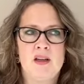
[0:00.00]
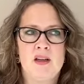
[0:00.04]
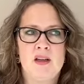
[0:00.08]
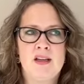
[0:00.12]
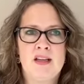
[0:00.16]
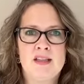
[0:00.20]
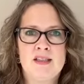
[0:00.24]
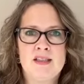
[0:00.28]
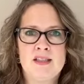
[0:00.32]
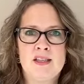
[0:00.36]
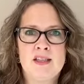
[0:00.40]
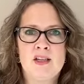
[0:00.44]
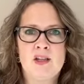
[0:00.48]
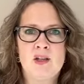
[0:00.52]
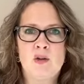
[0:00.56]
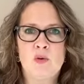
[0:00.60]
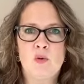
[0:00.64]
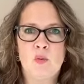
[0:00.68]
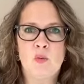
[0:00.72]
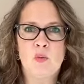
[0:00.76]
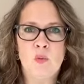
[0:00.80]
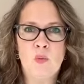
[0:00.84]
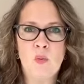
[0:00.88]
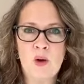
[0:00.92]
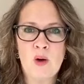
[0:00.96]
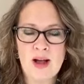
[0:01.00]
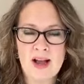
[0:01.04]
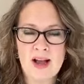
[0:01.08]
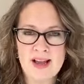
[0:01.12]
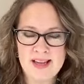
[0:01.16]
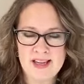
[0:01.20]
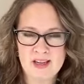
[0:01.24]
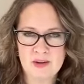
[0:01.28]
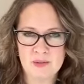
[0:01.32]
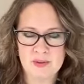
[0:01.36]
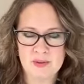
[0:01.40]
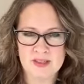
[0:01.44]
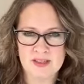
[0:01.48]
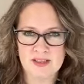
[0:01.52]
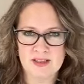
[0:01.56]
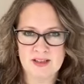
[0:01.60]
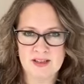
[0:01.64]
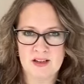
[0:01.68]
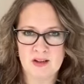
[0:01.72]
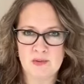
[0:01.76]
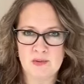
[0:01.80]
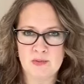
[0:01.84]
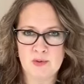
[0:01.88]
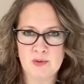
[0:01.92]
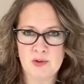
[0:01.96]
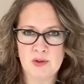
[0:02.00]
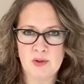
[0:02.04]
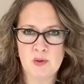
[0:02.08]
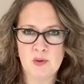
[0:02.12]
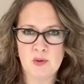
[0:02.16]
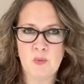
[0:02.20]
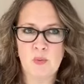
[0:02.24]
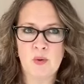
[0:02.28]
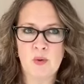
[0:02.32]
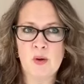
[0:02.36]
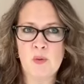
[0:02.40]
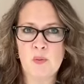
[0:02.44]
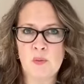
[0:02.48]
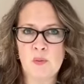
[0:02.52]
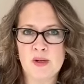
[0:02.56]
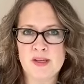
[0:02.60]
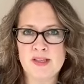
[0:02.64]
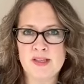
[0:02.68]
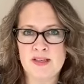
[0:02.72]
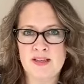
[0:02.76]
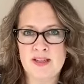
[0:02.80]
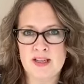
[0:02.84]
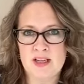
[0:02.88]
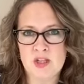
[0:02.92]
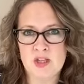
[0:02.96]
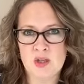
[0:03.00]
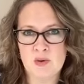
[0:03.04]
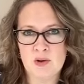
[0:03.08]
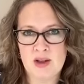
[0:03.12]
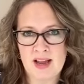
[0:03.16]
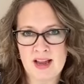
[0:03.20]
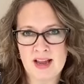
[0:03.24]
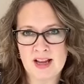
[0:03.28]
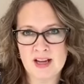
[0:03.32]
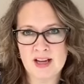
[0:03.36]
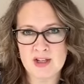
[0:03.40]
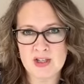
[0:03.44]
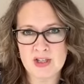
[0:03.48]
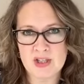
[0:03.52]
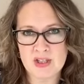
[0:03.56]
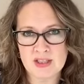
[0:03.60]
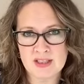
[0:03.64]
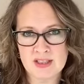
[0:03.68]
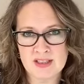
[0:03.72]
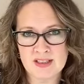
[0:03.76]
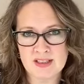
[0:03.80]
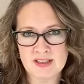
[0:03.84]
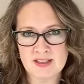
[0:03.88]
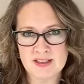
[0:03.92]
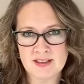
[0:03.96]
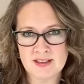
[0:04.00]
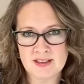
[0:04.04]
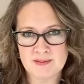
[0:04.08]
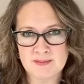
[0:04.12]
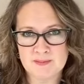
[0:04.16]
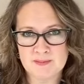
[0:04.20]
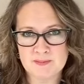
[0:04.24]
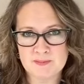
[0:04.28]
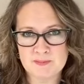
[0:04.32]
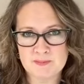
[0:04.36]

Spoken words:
Consider why it wasn't helpful. What was it that you actually needed?